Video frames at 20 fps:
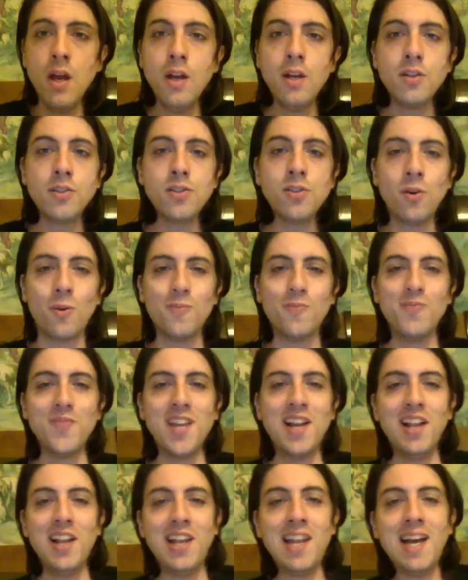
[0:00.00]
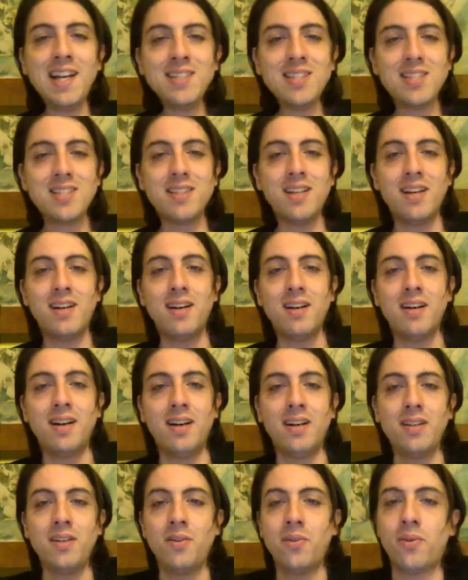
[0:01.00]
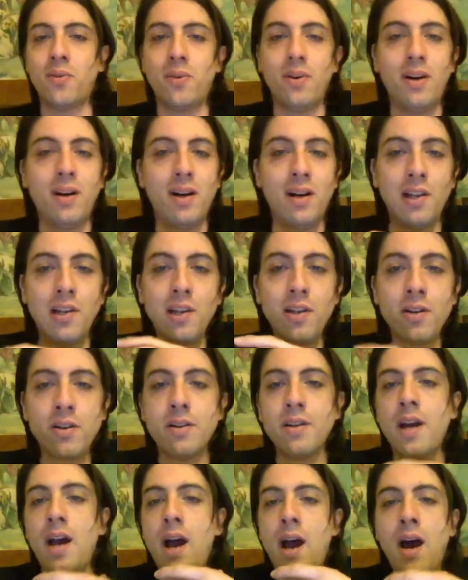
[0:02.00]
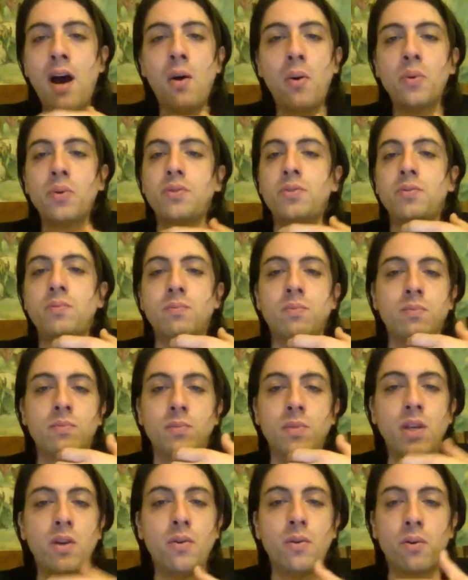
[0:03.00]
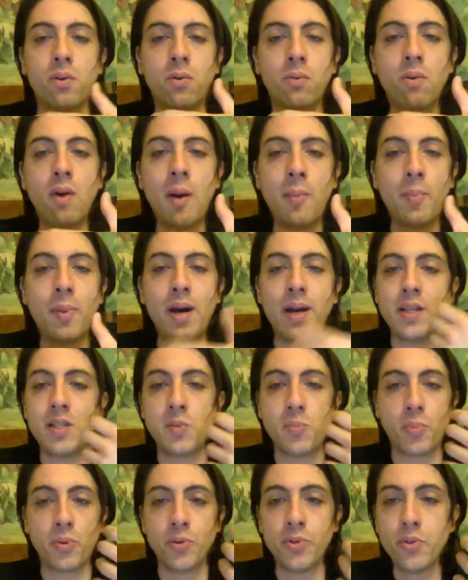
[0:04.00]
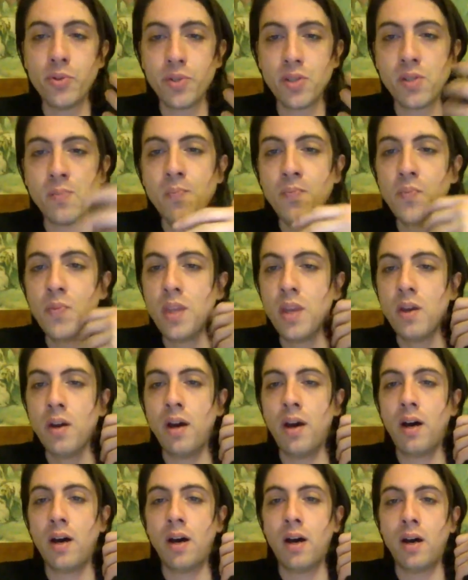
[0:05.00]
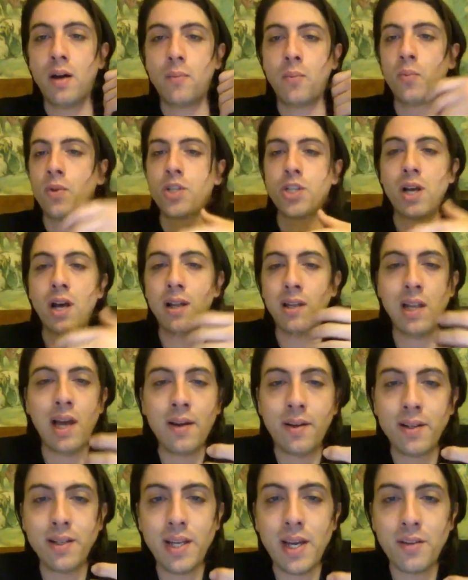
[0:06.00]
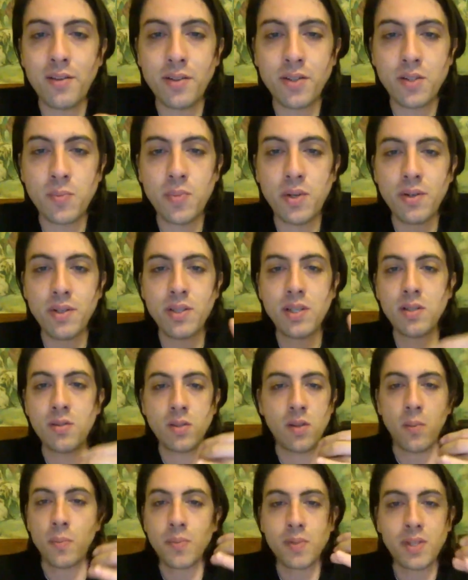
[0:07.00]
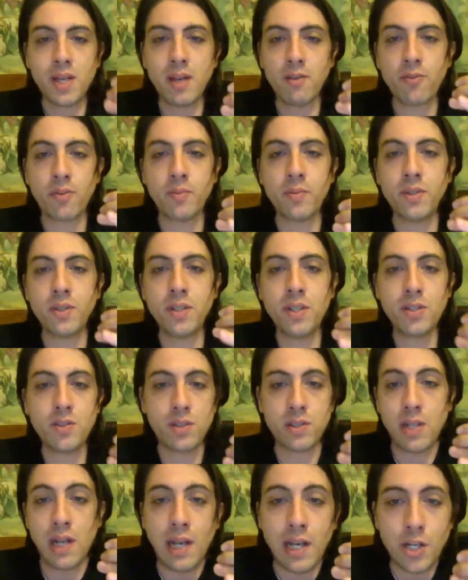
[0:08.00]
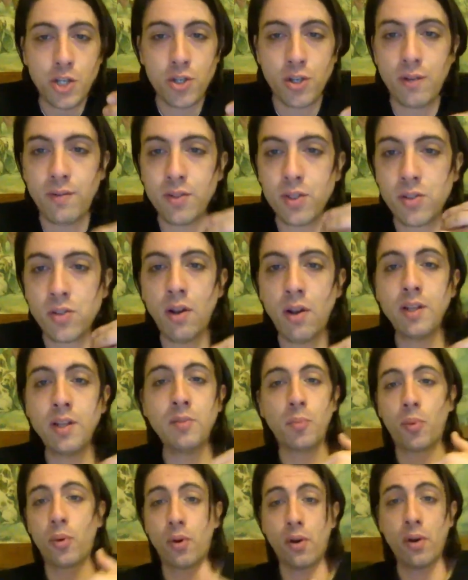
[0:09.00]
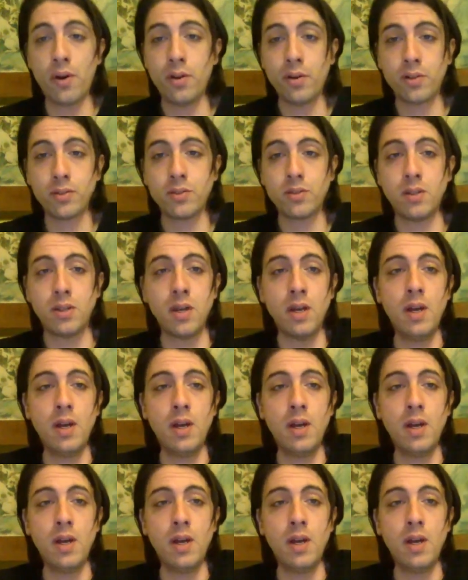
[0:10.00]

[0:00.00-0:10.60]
So let's, learn how, grappa is produced, which unlike the other spirit is obtained from distillation of a solid product,